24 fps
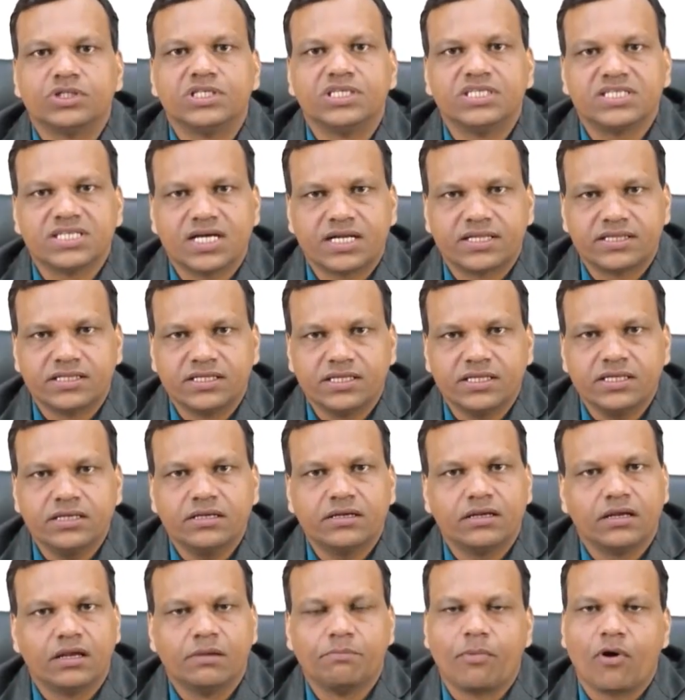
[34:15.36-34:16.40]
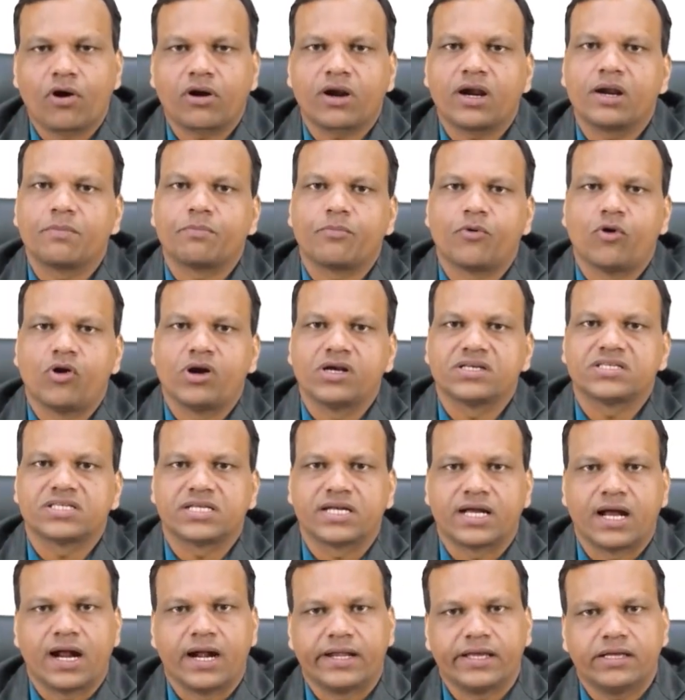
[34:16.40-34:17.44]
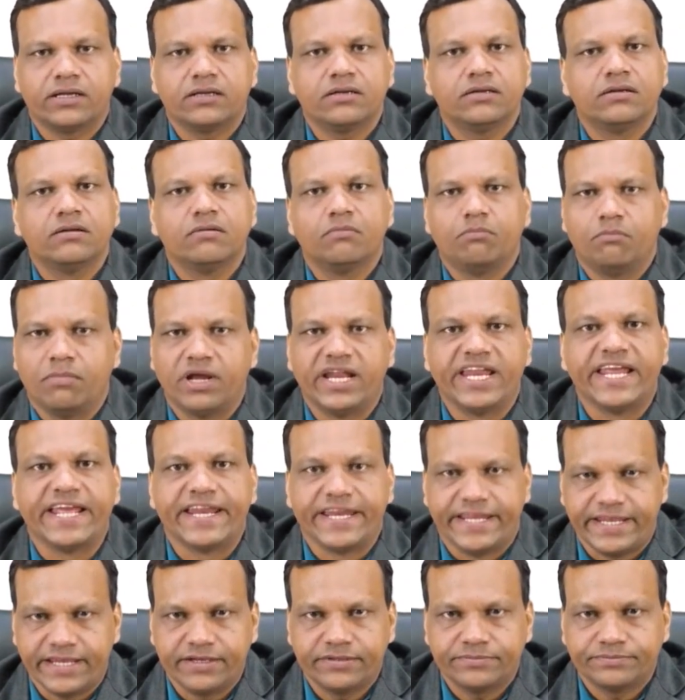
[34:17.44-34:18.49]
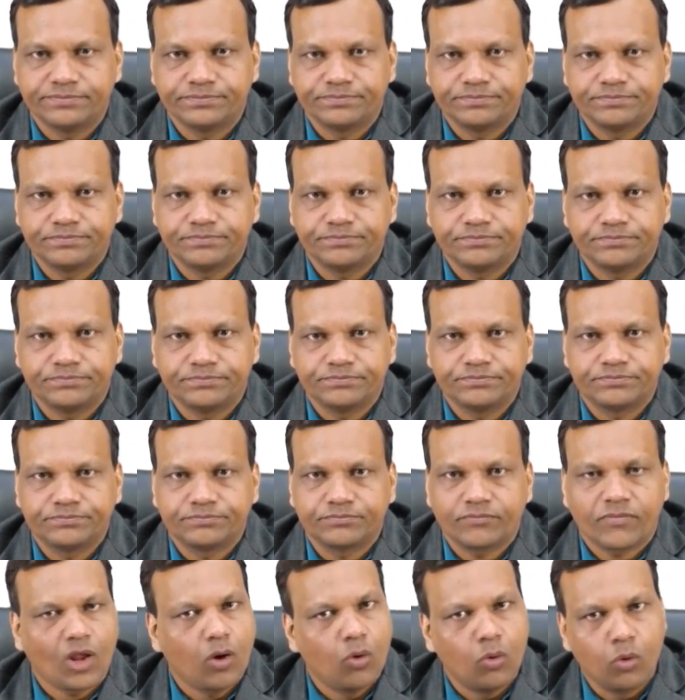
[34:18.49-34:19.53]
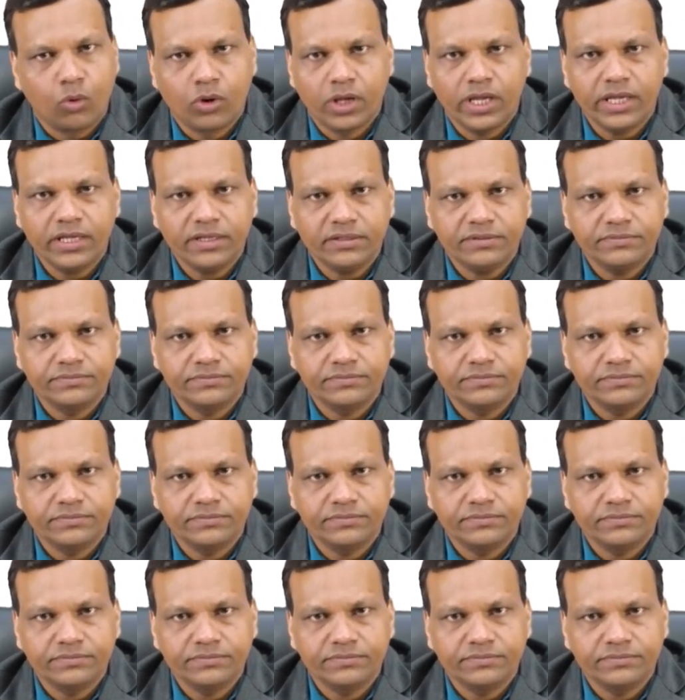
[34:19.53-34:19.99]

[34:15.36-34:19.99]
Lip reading: these are the important points regarding malaria. Okay.